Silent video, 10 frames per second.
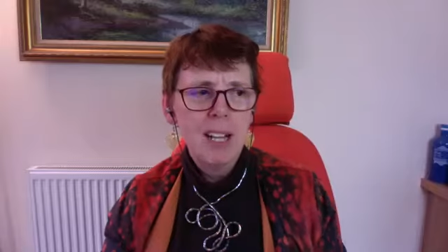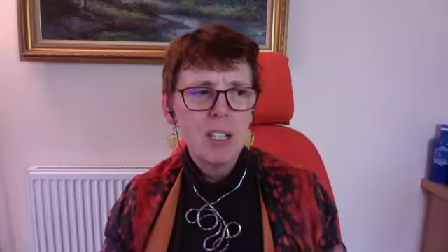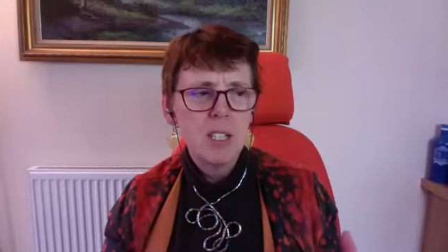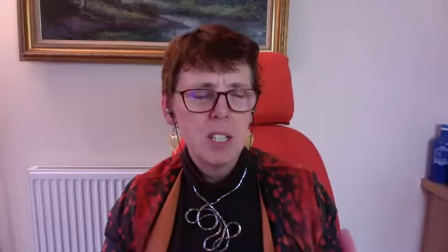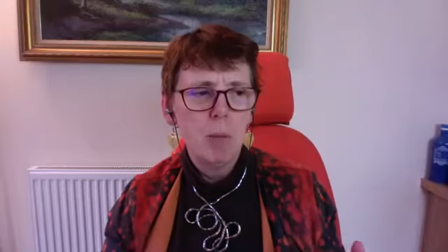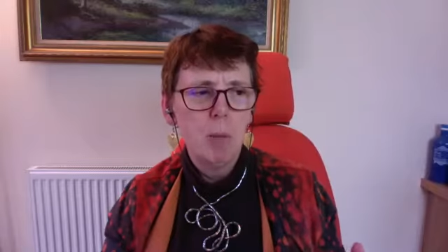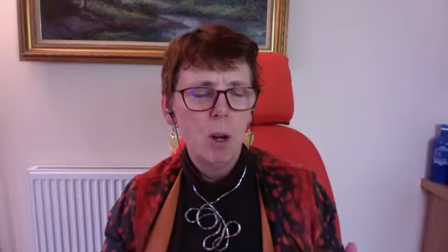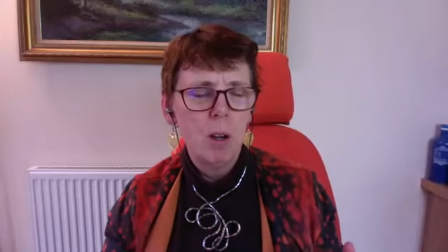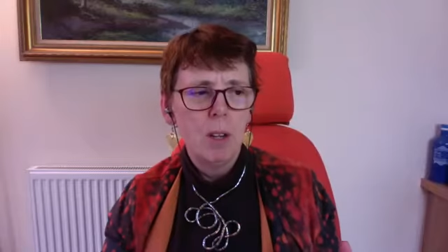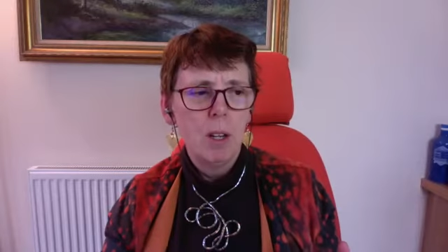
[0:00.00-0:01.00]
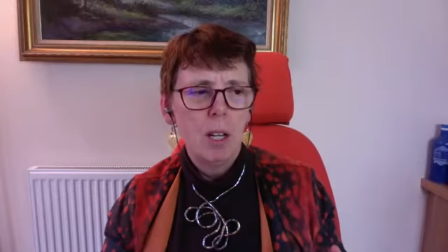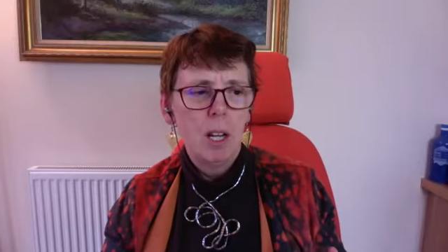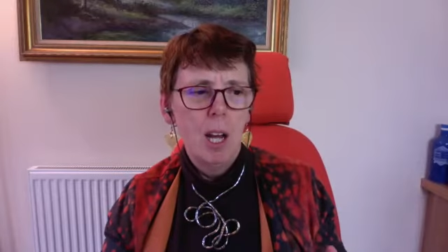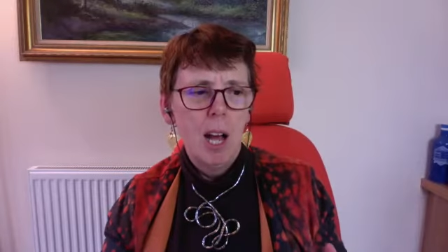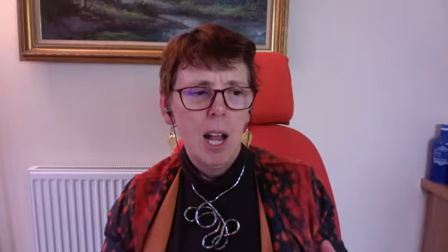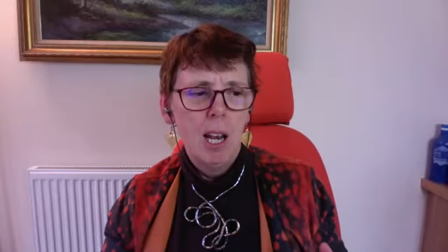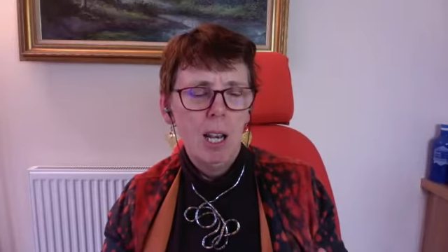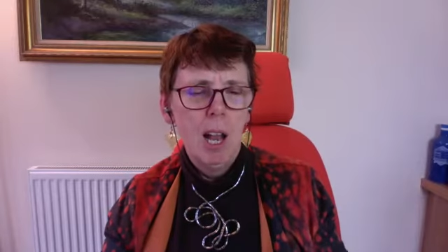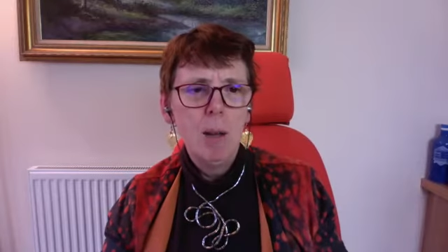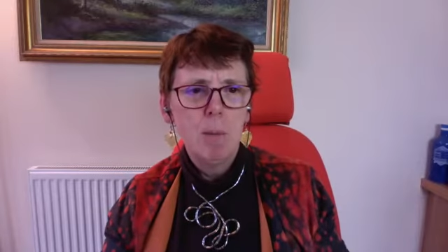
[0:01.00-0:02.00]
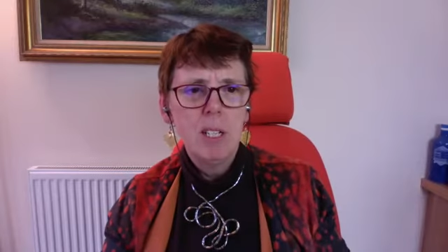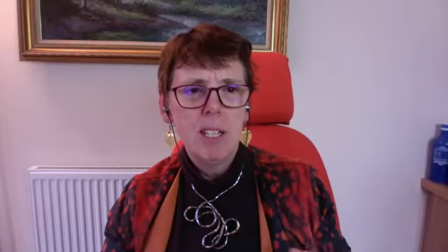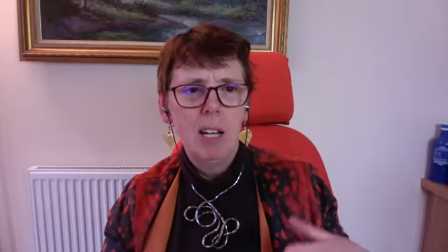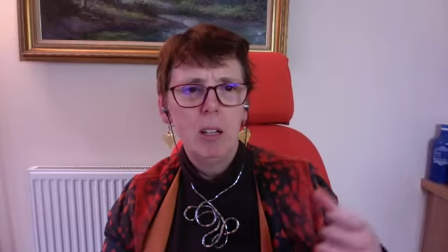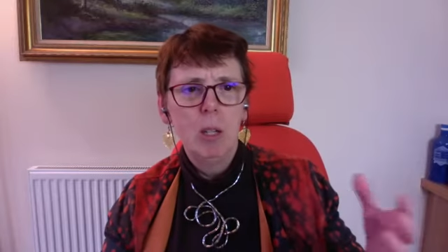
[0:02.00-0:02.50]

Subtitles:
to someone like Mandela,